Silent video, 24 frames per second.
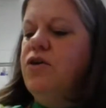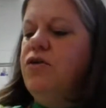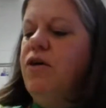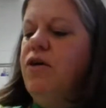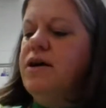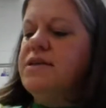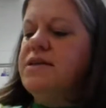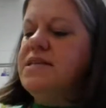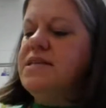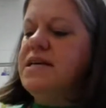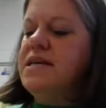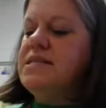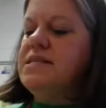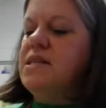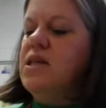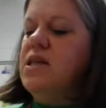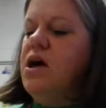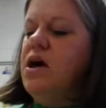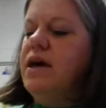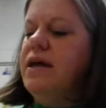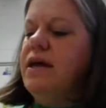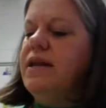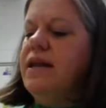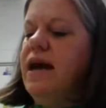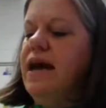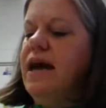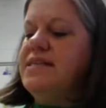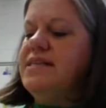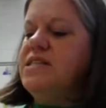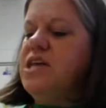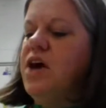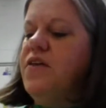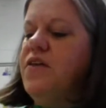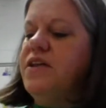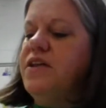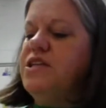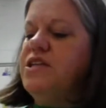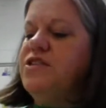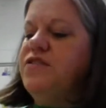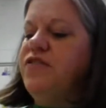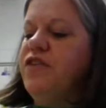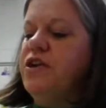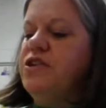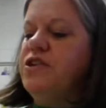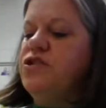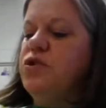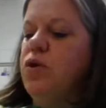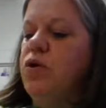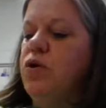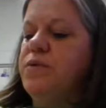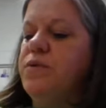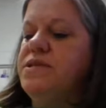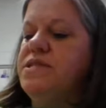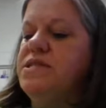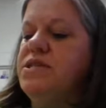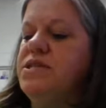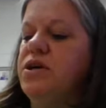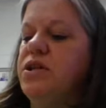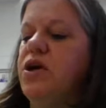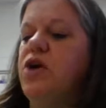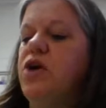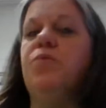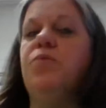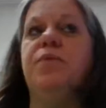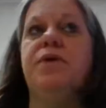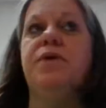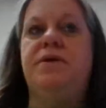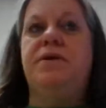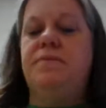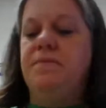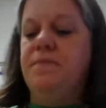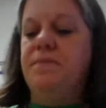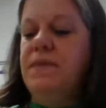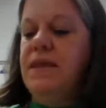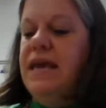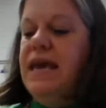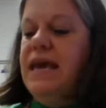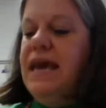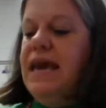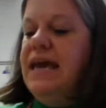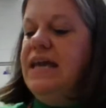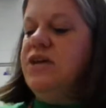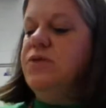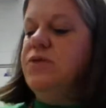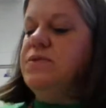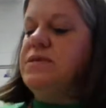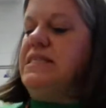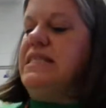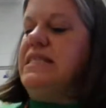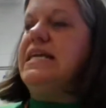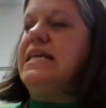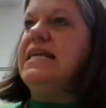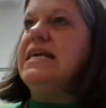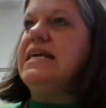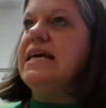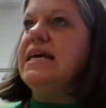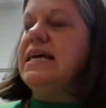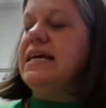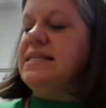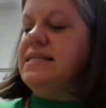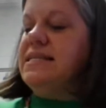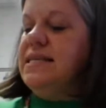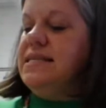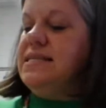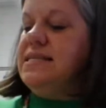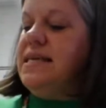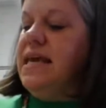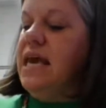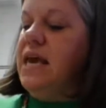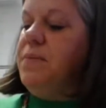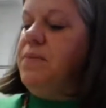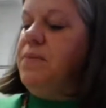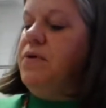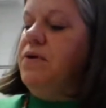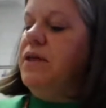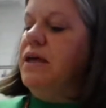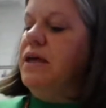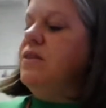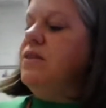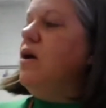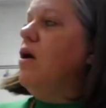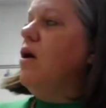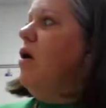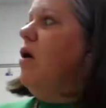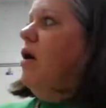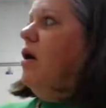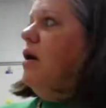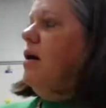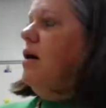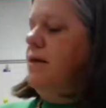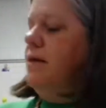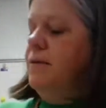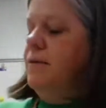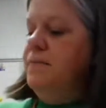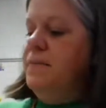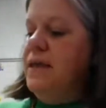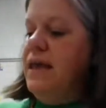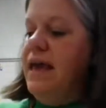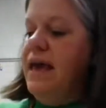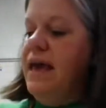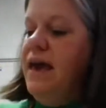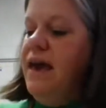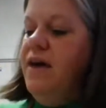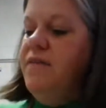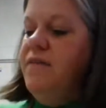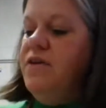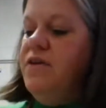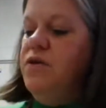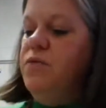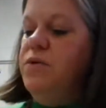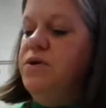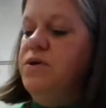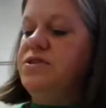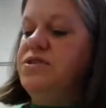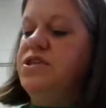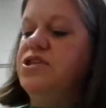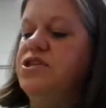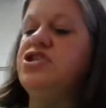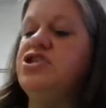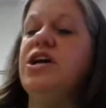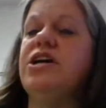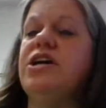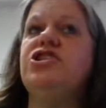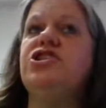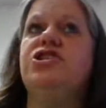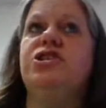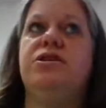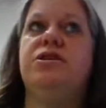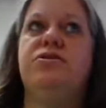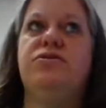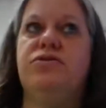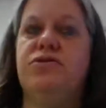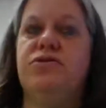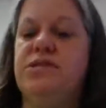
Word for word: Crossing his lawn, I saw that his front door was still open, and he was leaning against a table in the hall, heavy with dejection